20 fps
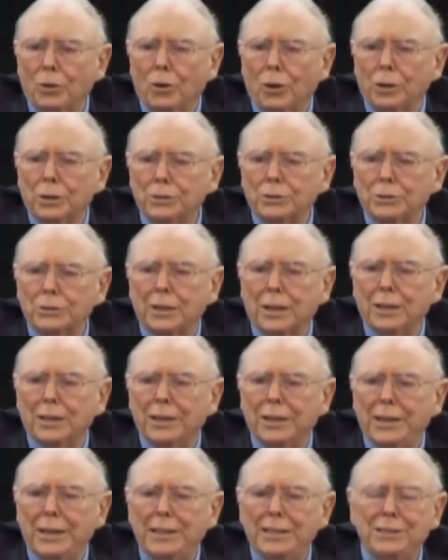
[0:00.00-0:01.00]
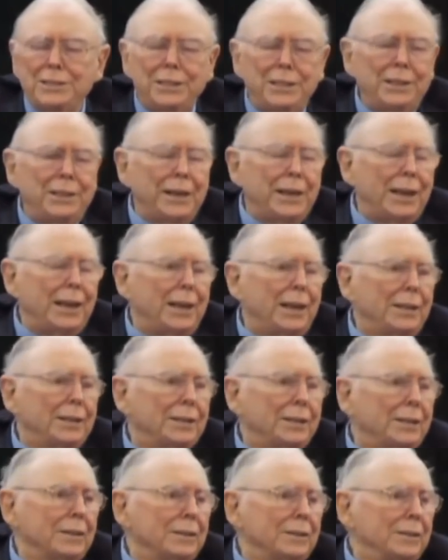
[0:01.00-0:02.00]
horse. It's got an easy
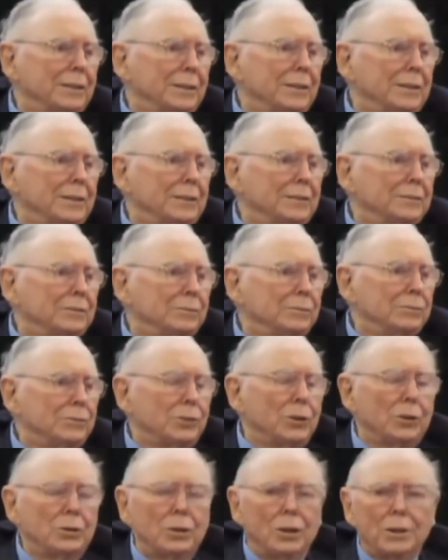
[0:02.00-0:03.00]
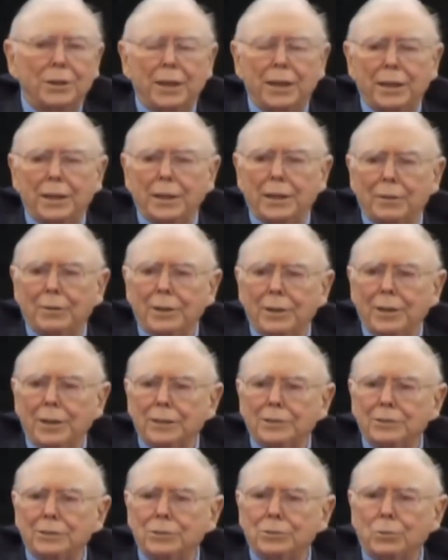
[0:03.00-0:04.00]
gait and good looking and
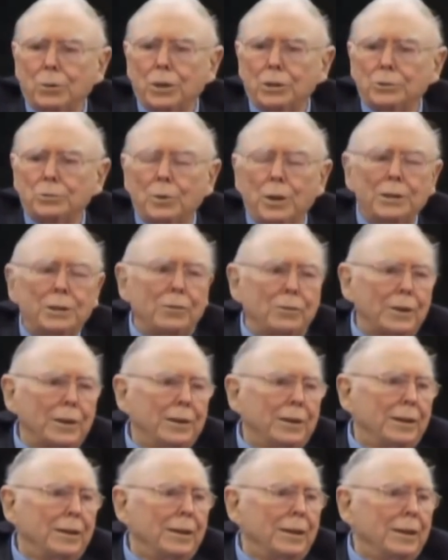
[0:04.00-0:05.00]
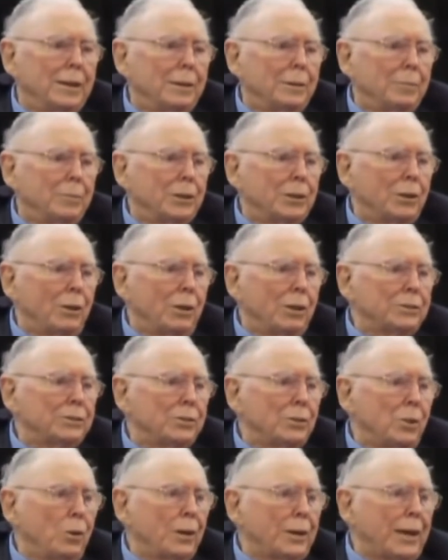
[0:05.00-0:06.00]
everything. It just works wonderfully. But
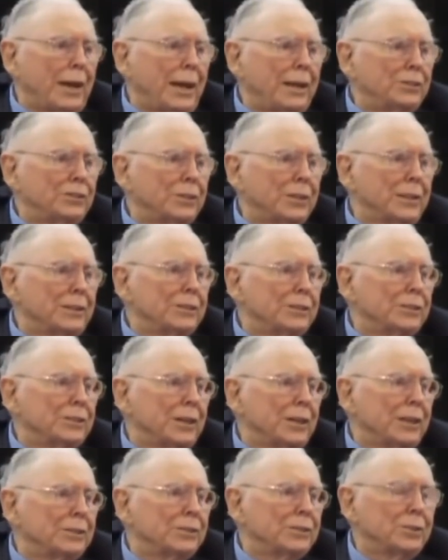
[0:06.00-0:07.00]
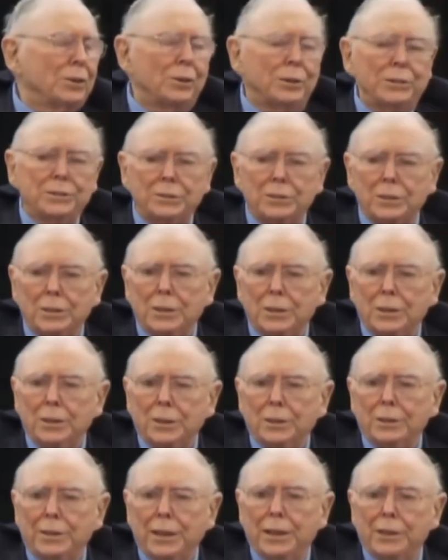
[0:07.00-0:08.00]
also occasionally just gets so he's
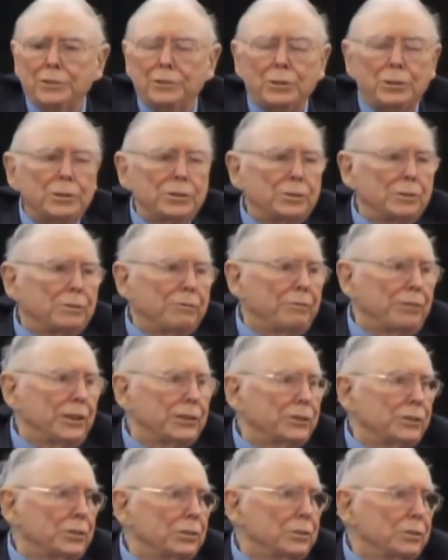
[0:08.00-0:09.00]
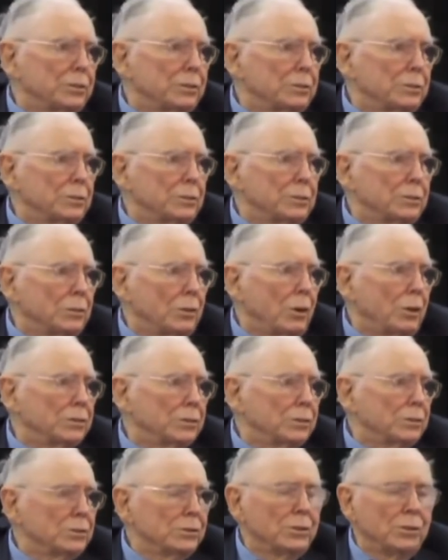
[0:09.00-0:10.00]
dangerous and vicious and
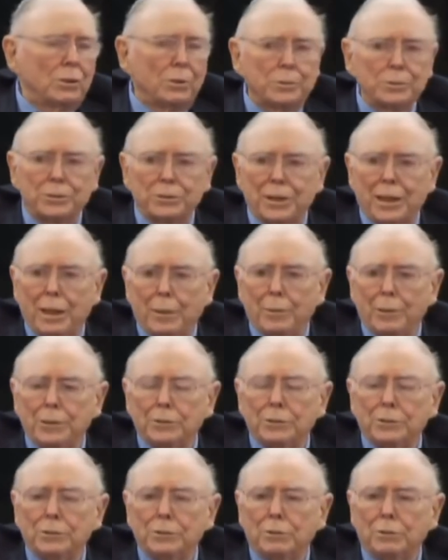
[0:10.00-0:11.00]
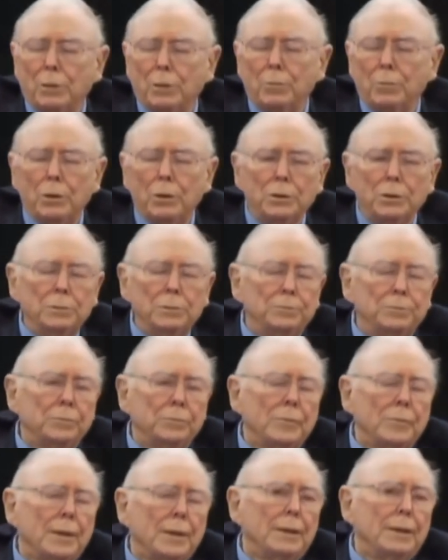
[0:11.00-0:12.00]
causes enormous damage and trouble and
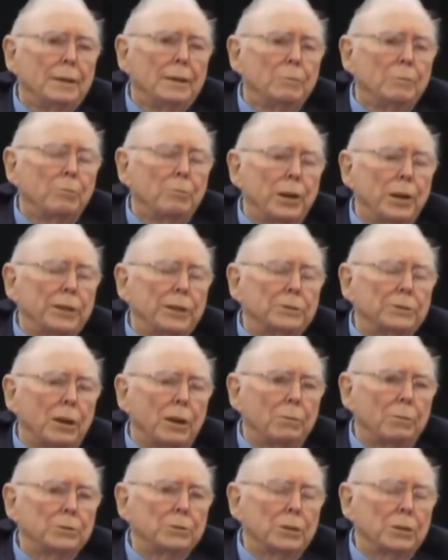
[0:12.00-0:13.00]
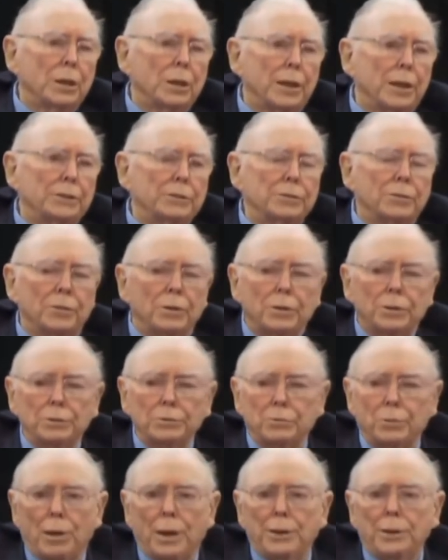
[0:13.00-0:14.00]
breaks arms and legs for
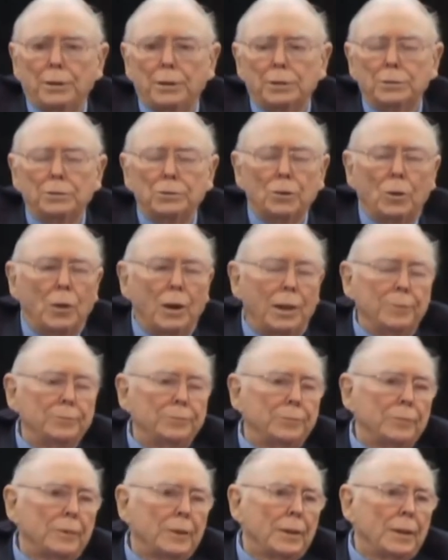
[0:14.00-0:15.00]
his rider and so on.